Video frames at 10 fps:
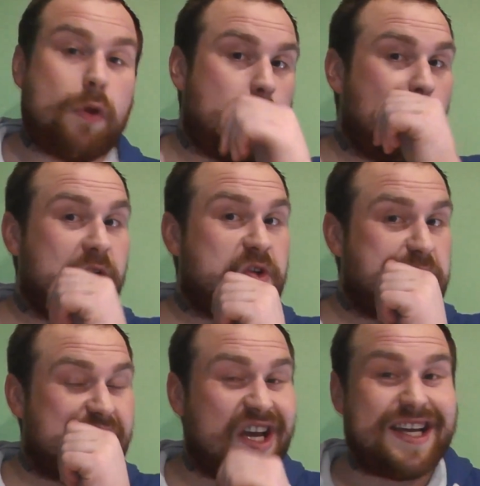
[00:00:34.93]
what we're
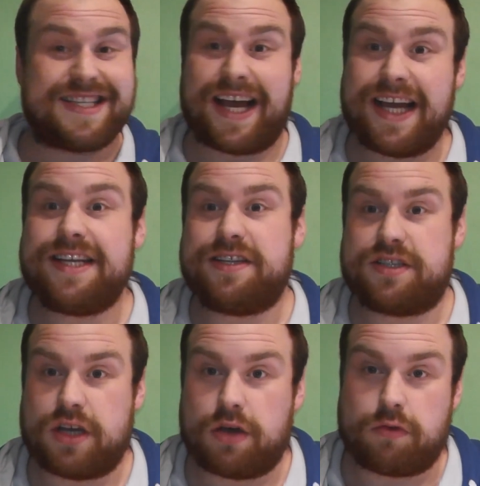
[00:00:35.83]
doing today is a Hades
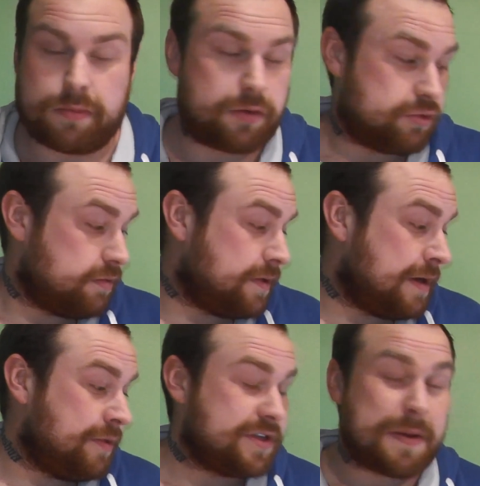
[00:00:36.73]
style rebuildable dripping
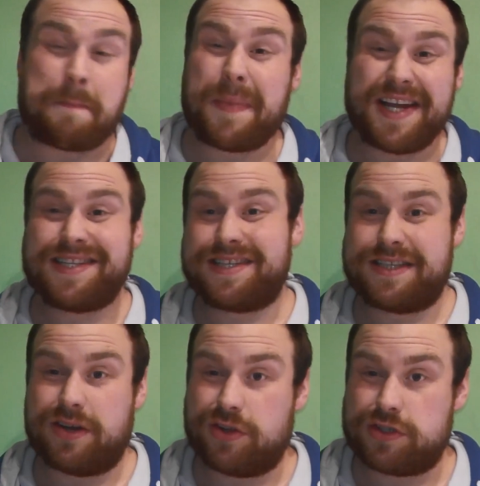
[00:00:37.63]
atomizer made to
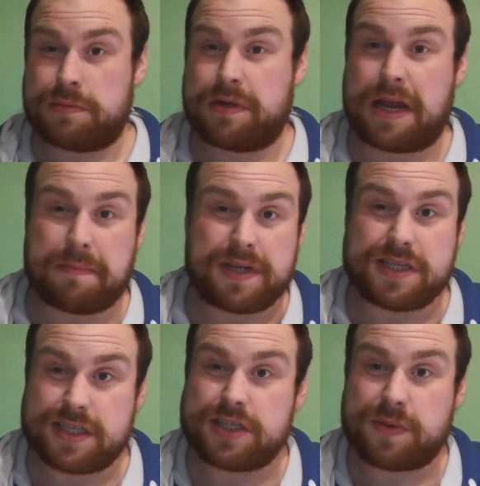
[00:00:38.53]
sit on top of that
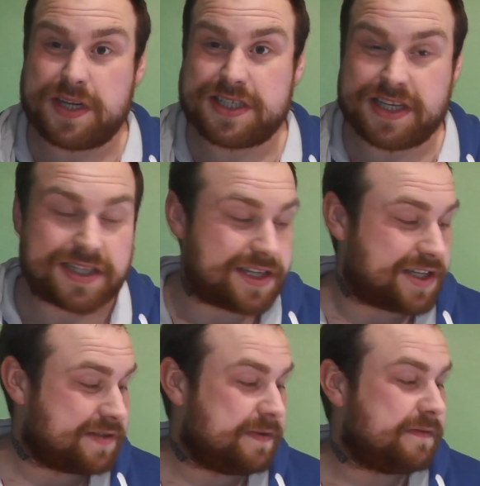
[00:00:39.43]
beastie
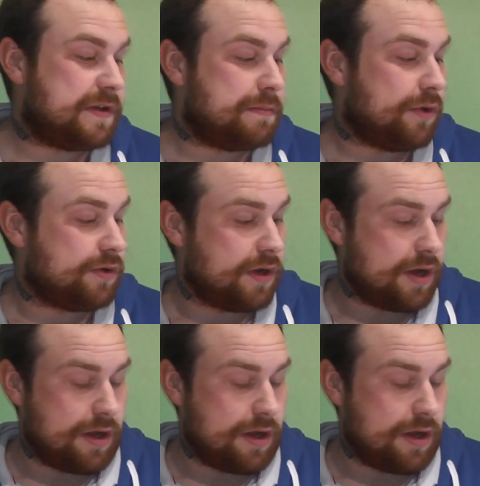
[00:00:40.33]
26650 mod.